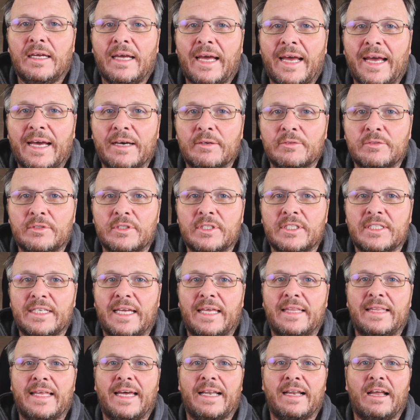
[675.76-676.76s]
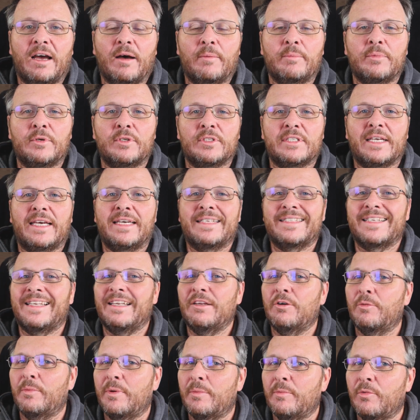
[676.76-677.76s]
how to set that up because that is a
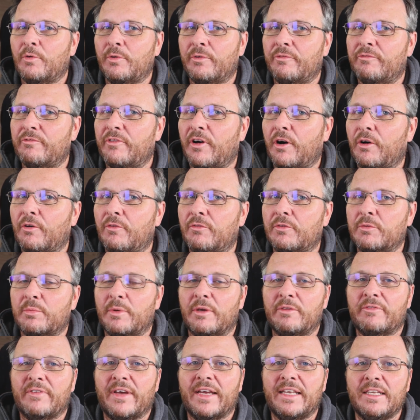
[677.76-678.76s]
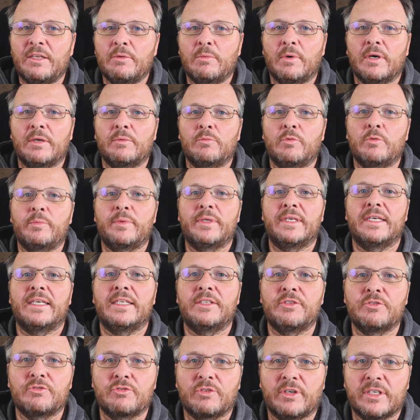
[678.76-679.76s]
little bit more involved. But if anyone would be
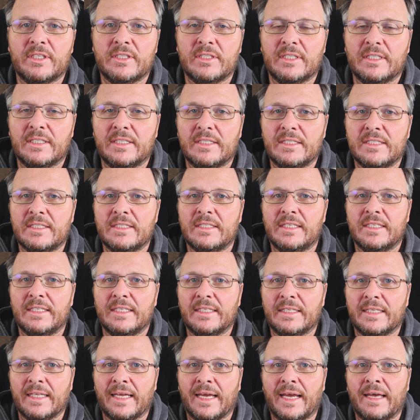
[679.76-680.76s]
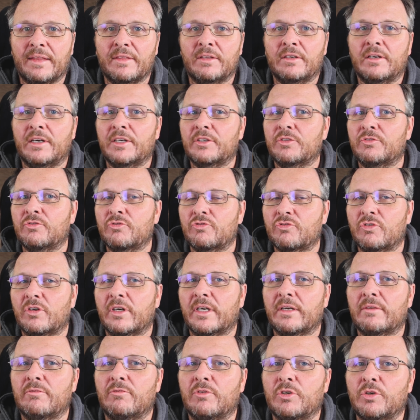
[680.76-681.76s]
interested in seeing that, then I can
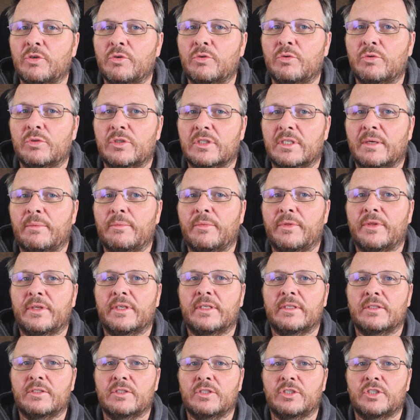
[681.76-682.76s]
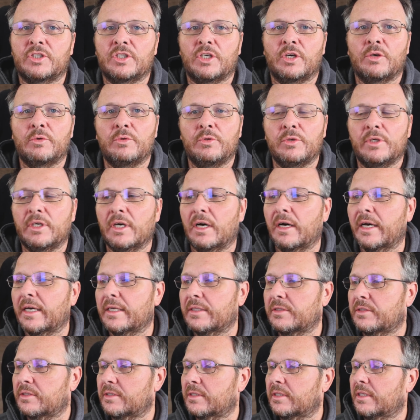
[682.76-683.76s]
try and record something to show you
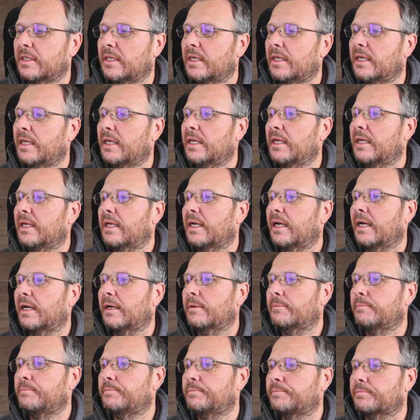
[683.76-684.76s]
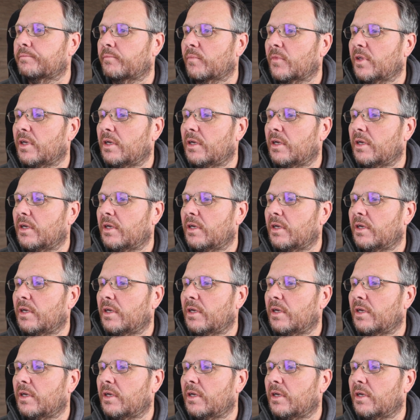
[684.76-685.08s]
guys um,